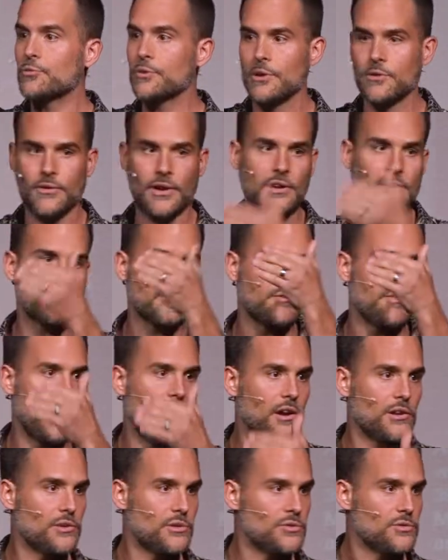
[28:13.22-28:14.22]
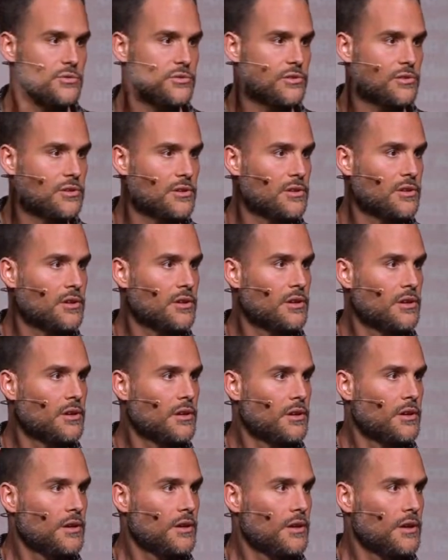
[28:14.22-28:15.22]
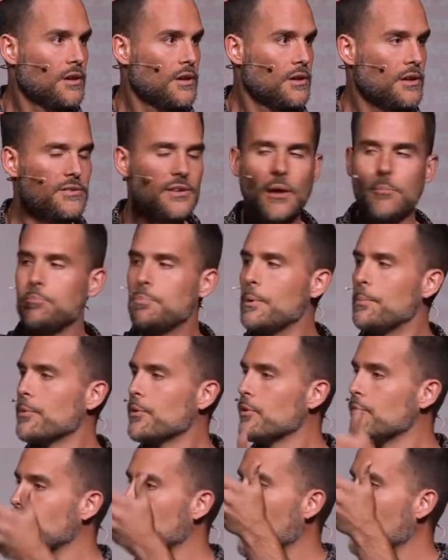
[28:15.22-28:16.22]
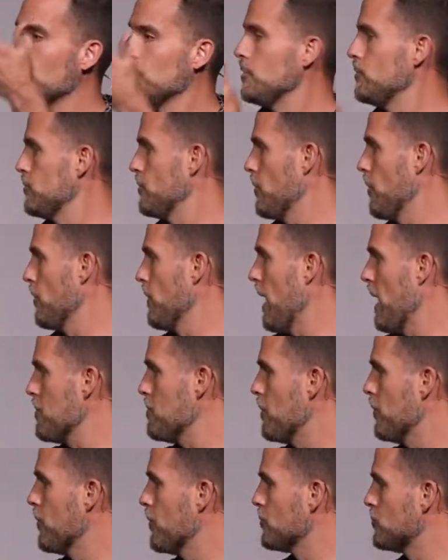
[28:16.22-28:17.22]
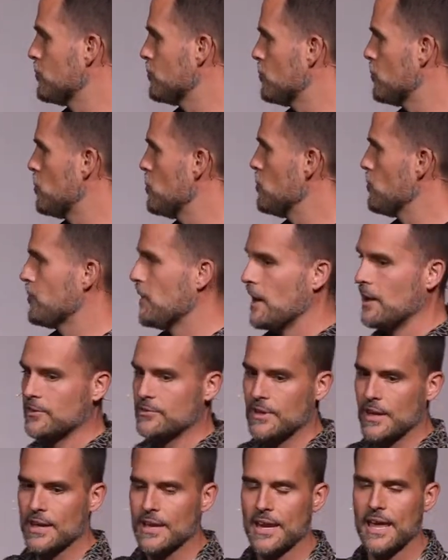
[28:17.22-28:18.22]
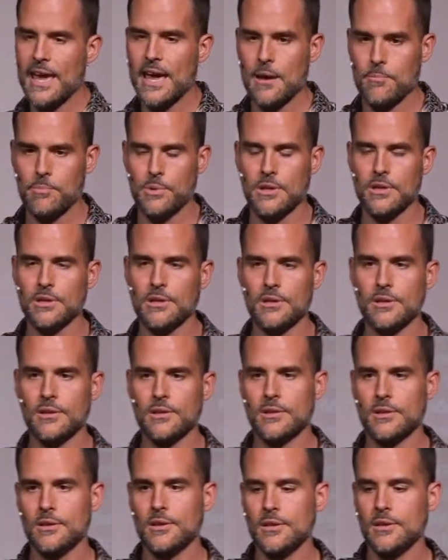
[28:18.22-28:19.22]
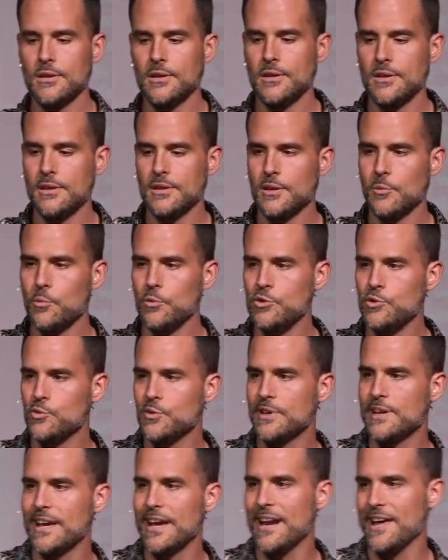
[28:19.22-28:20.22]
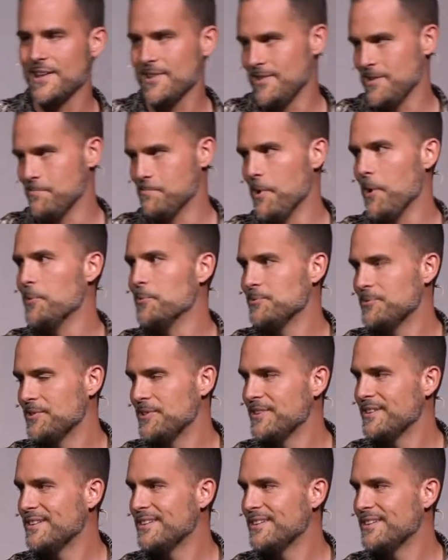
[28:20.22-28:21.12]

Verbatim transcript: rearrange our values. Let's have biblical values in our life. But there's two things that can happen that when you get out of the boat.